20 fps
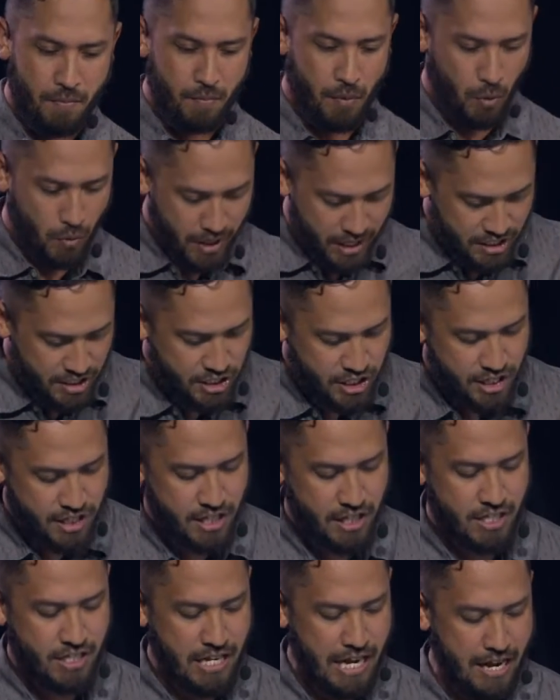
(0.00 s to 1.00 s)
But what does
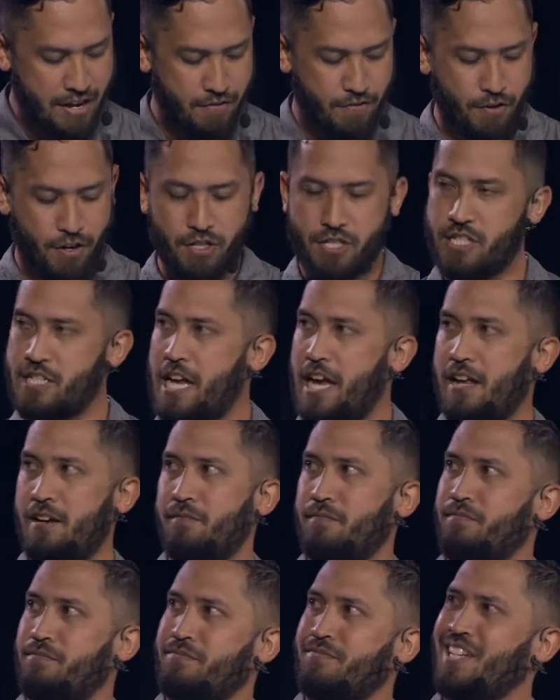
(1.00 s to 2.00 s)
Jesus say in verse
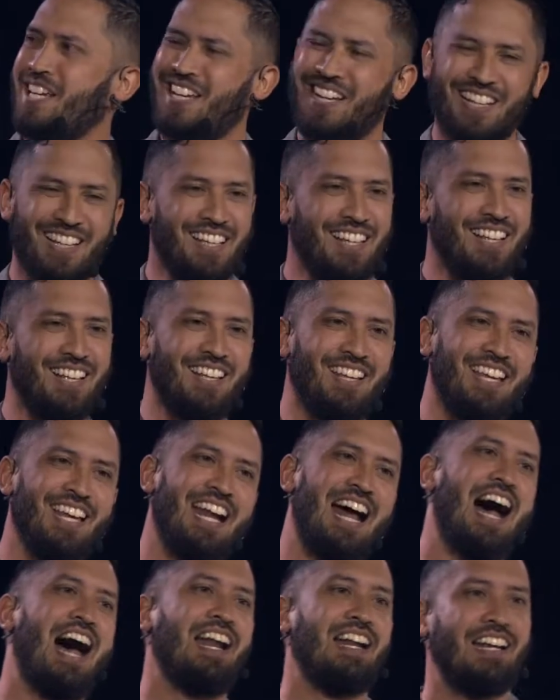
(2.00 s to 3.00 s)
10?
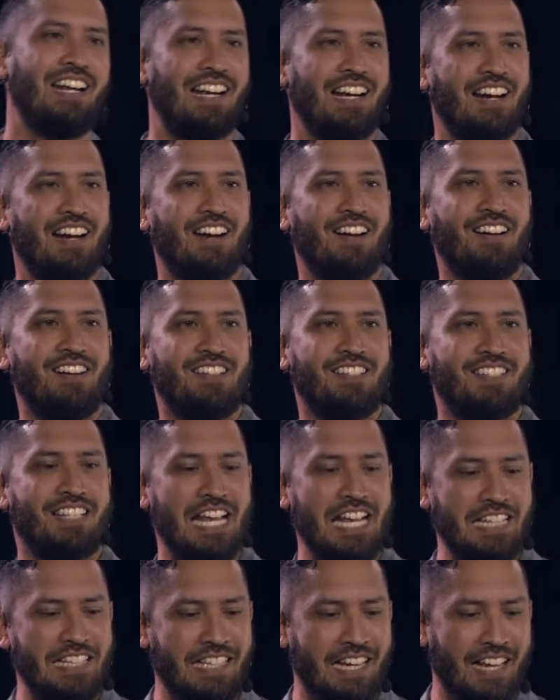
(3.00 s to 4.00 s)
Get out of here,
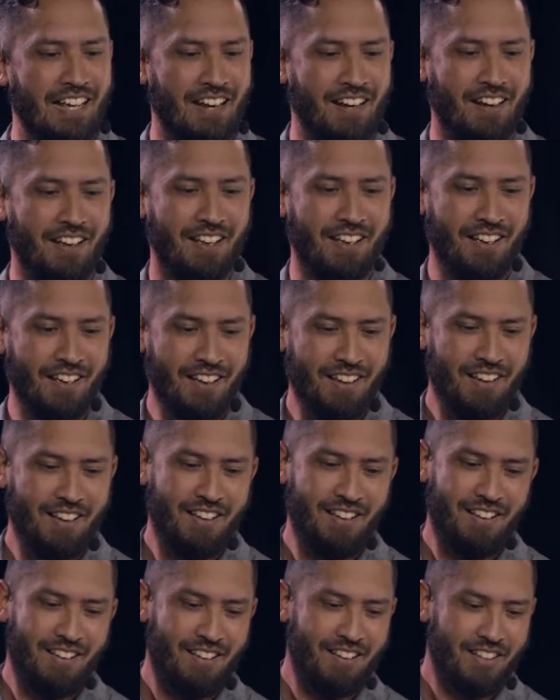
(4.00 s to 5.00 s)
Satan.
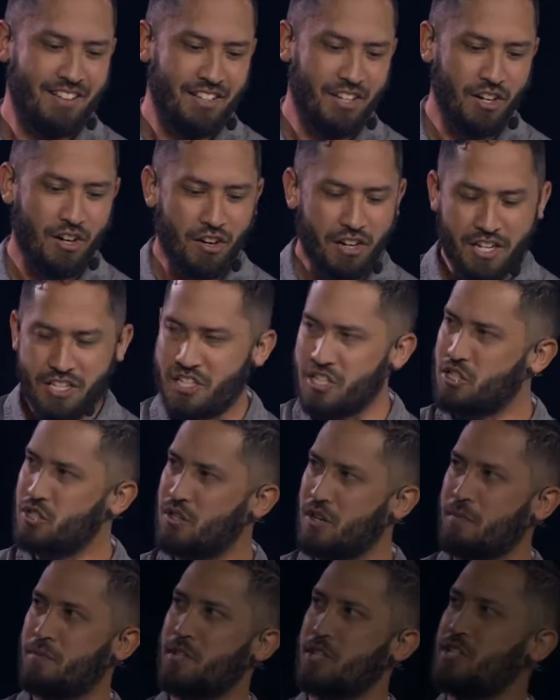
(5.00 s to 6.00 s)
You know, because the
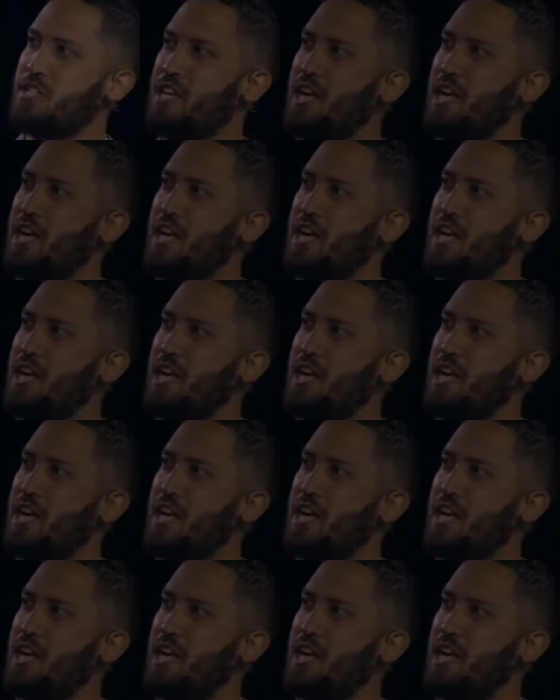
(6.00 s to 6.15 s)
scripture